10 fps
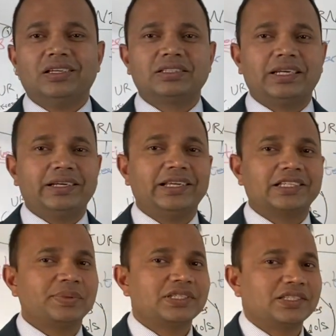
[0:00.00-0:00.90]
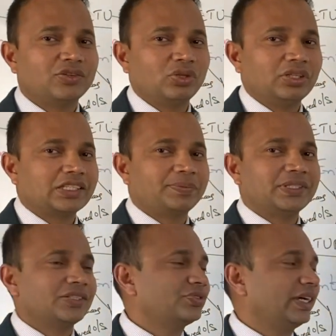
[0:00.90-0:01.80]
slightly expensive, on the
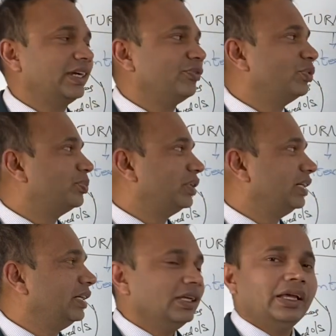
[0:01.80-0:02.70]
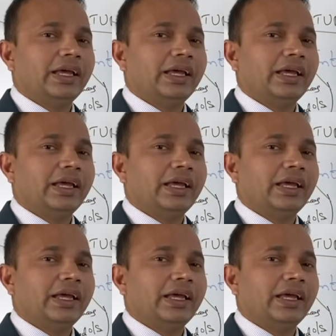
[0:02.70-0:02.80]
expensive side, I would put it,